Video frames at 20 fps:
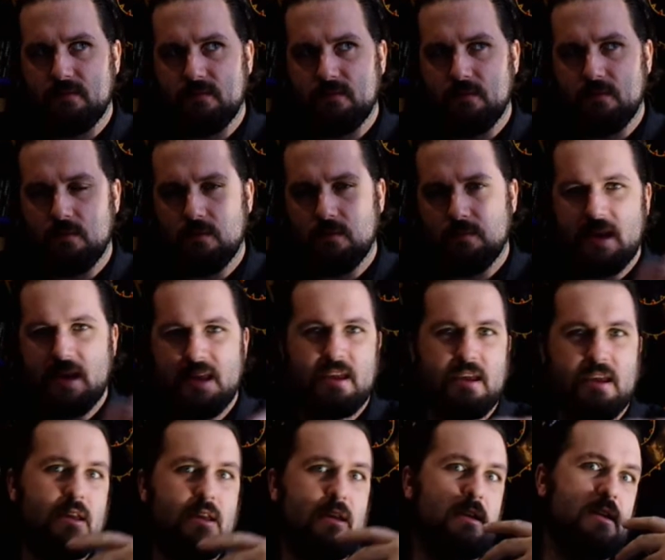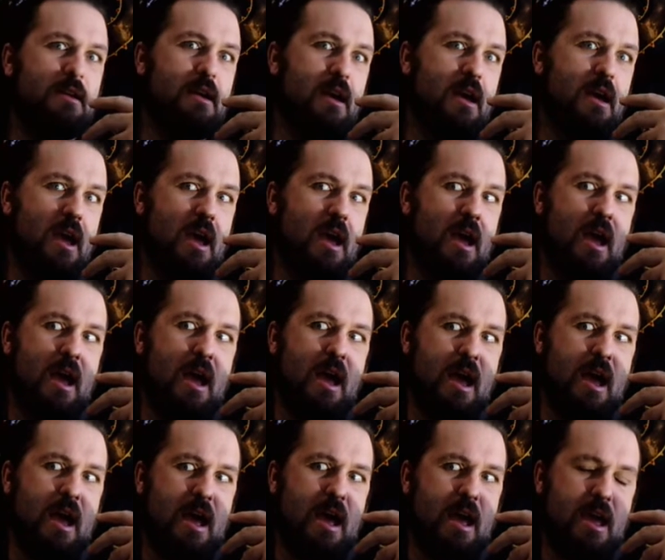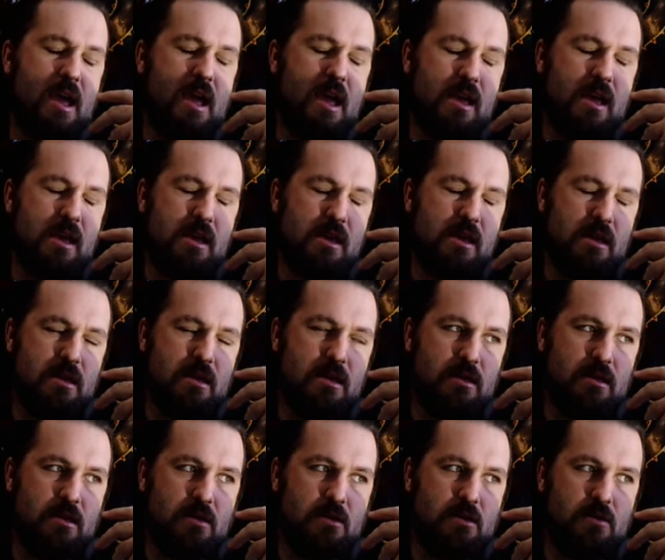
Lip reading: for making a